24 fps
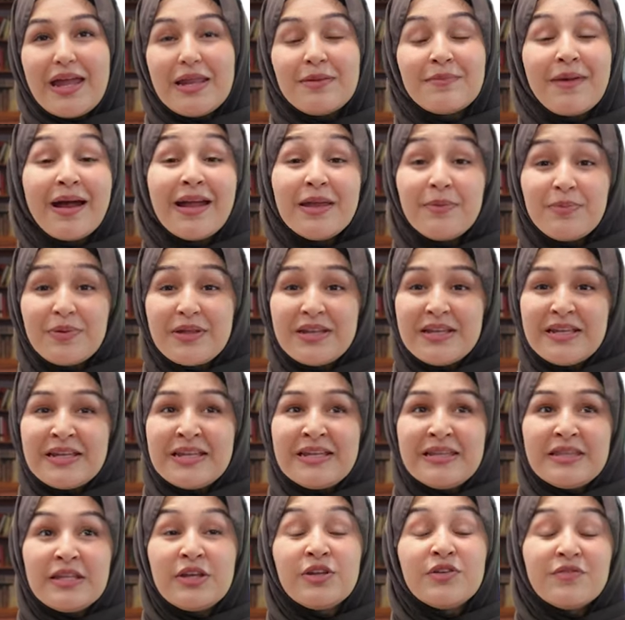In my
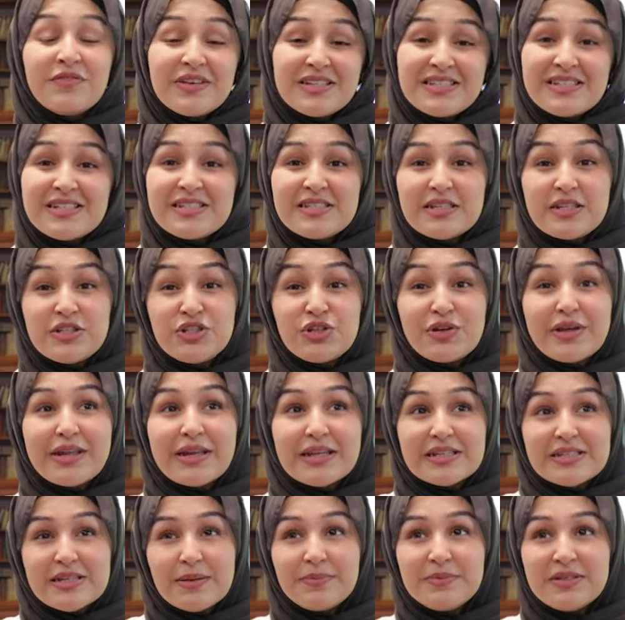opinion, the universities that you
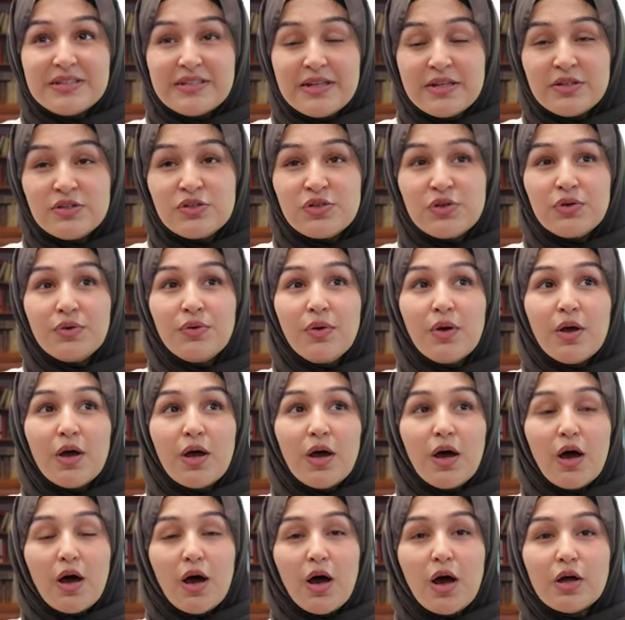get accepted into
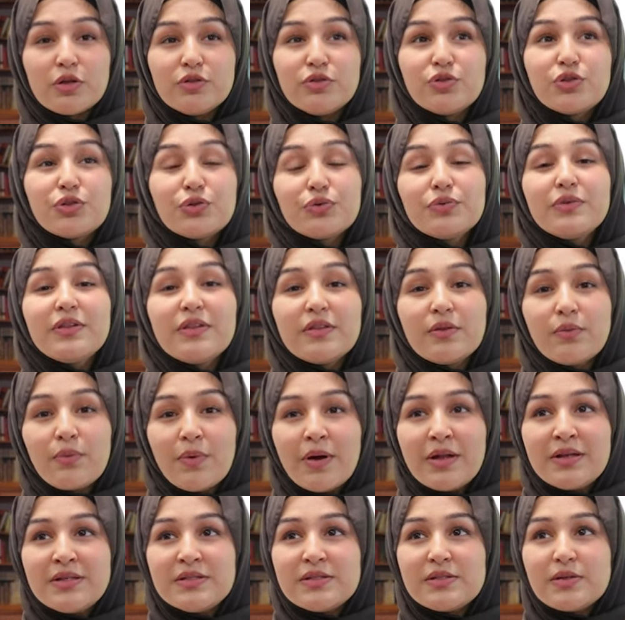are truly the
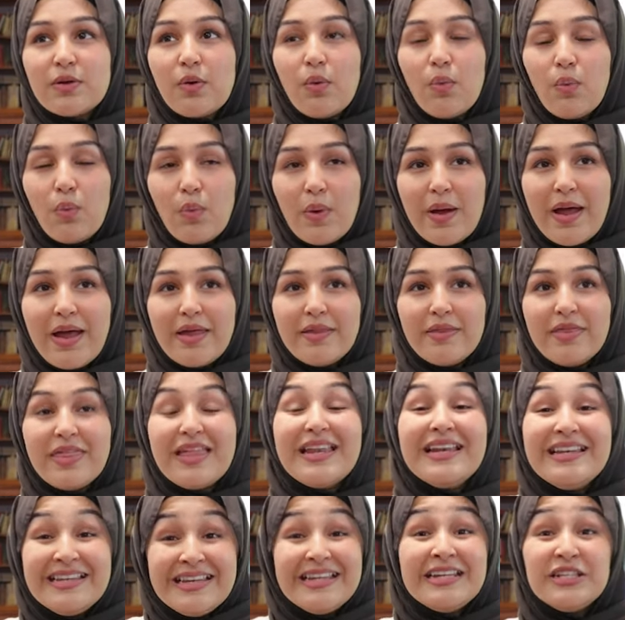ones
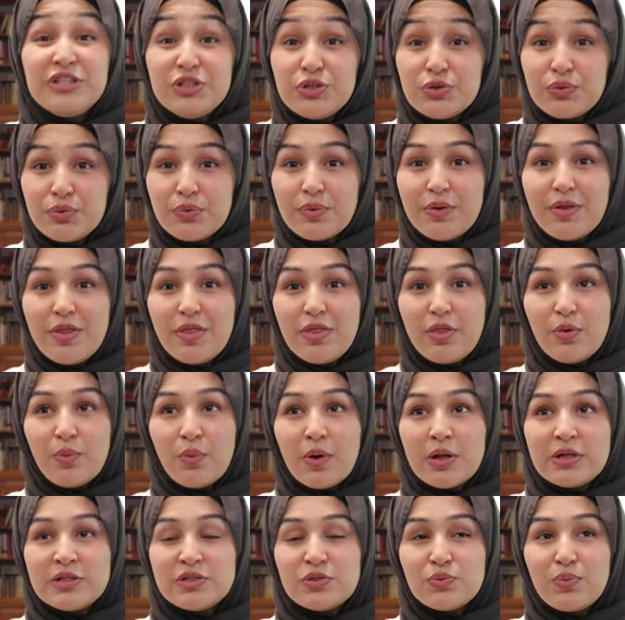that need you, the
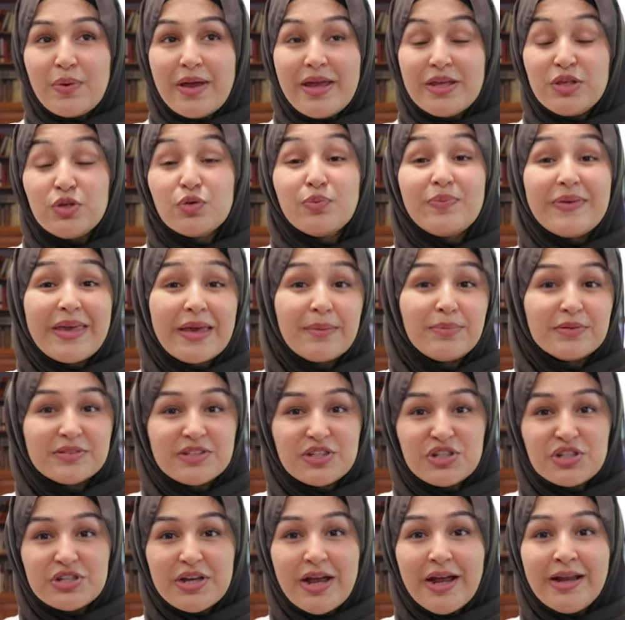ones where you'll be able
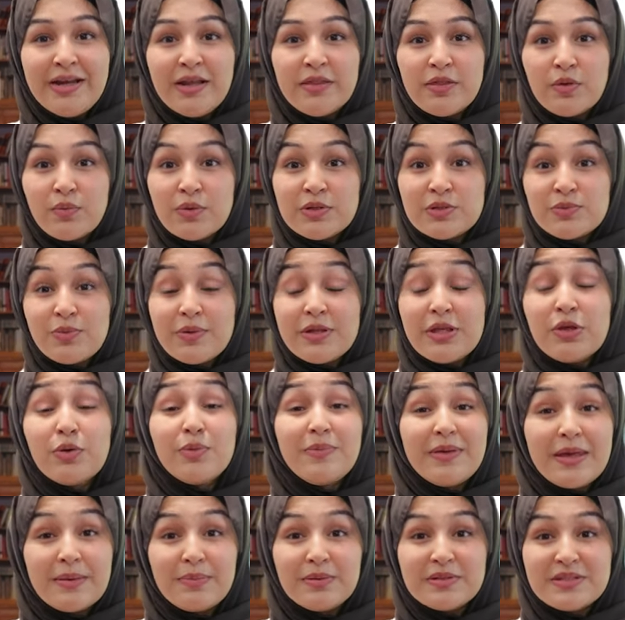to shine and the ones where
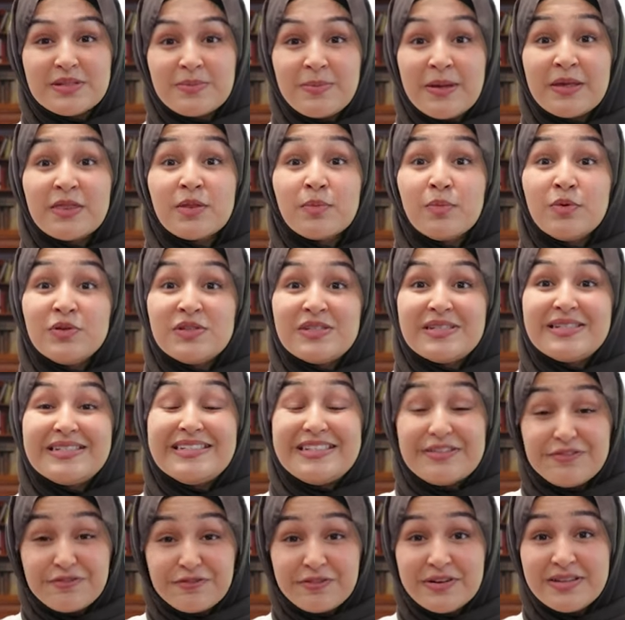you'll be able to make the
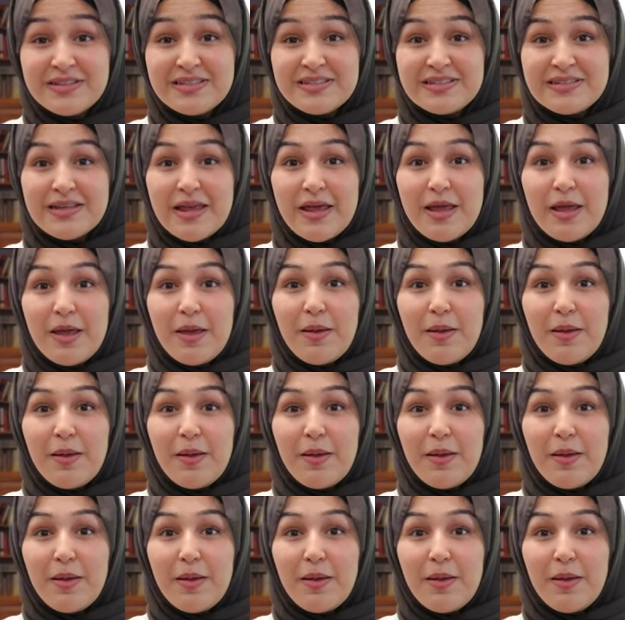most difference,